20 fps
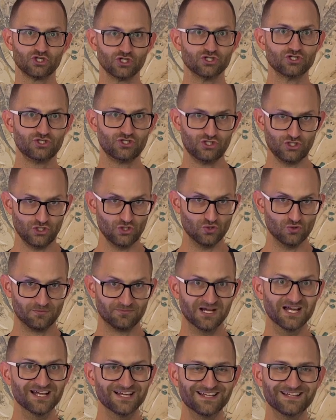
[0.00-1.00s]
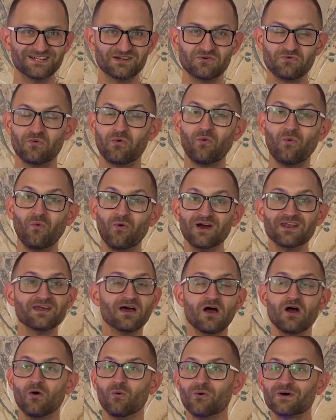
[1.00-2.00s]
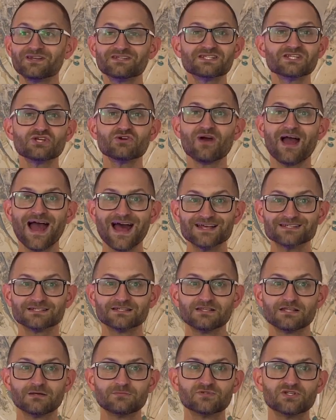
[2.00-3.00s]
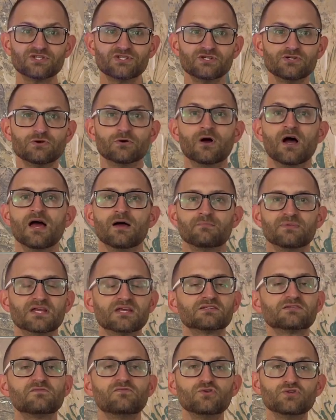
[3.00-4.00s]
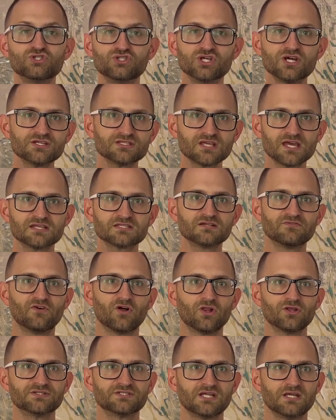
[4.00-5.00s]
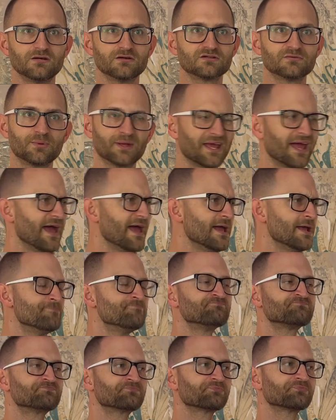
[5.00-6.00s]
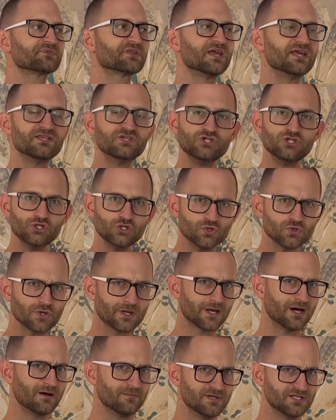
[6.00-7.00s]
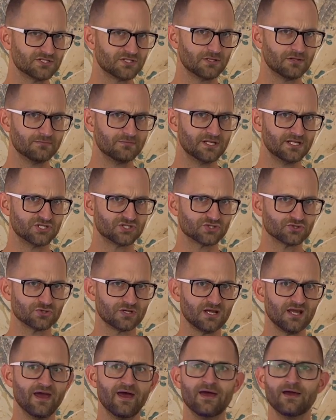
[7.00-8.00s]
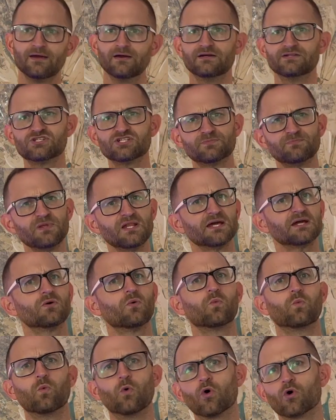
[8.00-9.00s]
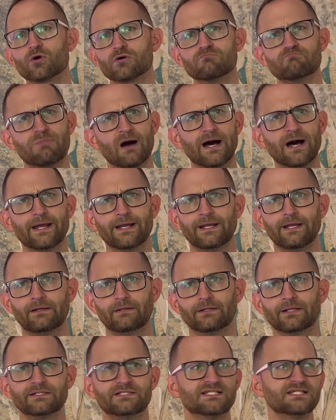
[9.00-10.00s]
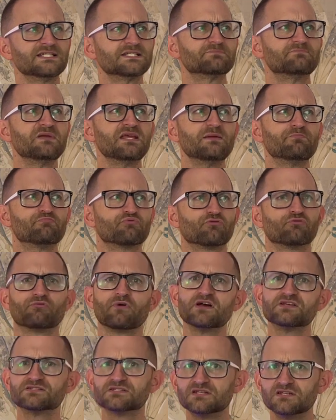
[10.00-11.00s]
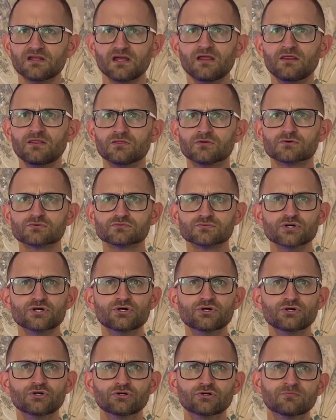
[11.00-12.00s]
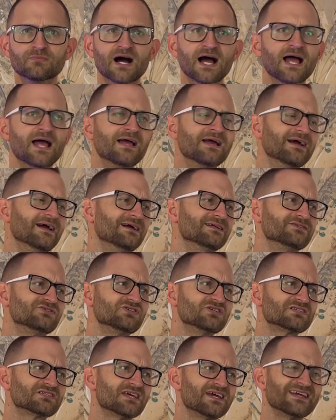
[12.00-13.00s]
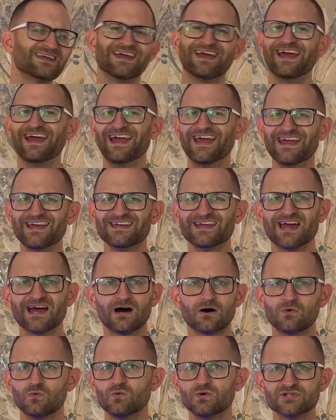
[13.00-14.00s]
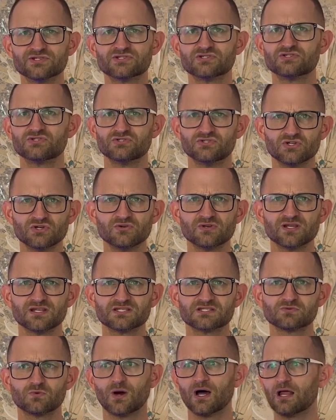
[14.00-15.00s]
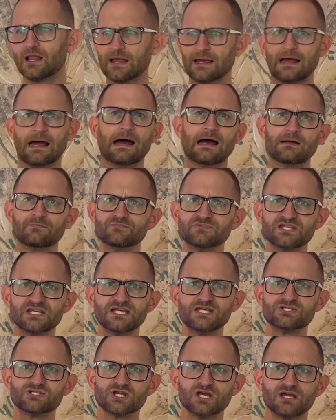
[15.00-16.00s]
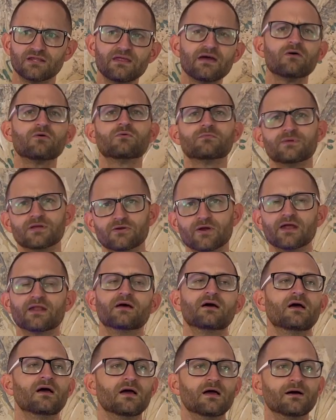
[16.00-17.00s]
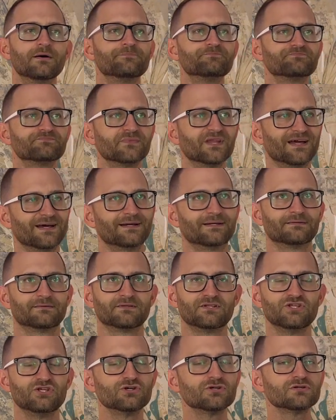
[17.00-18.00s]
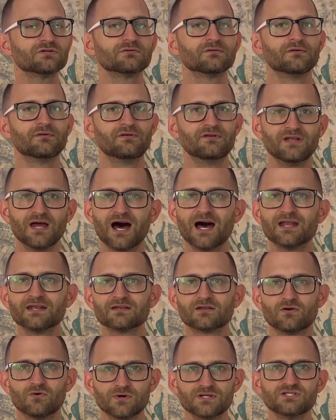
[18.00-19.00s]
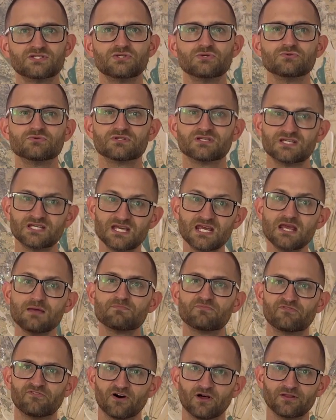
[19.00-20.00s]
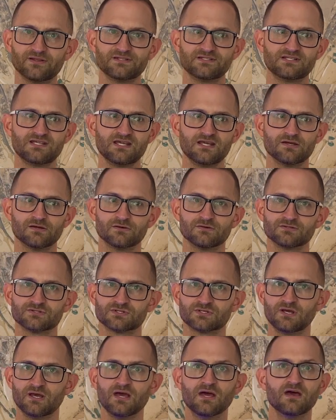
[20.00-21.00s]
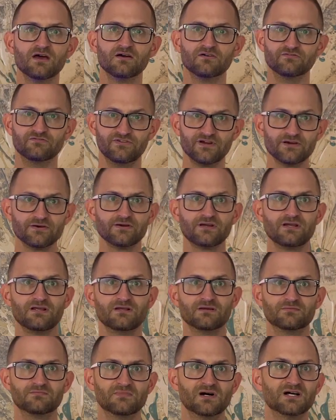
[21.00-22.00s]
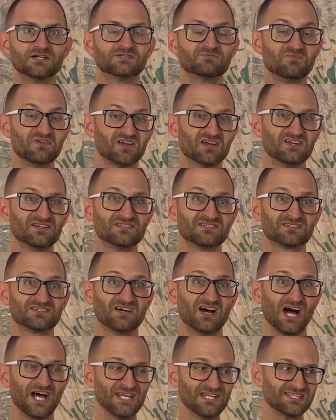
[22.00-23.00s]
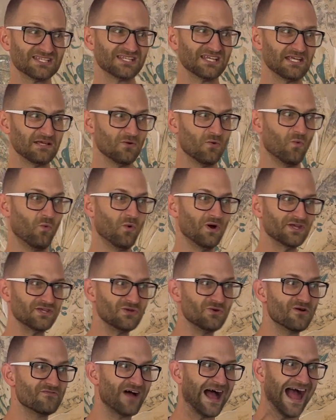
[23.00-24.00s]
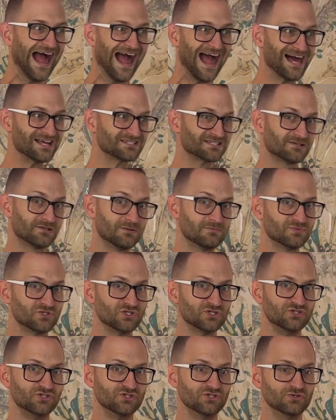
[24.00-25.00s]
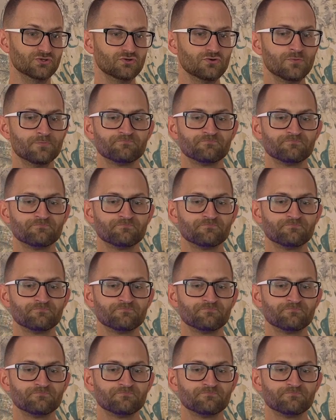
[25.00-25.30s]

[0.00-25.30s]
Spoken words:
do. What is it you're asking them to do? Because if you just ask the volunteer to be like, hey, can you come into the ministry and just be like a warm body? Like just be present in the room and just like hang out with students while I'm teaching. That would be great. You're not going to keep volunteers very much because honestly, what you have asked them to do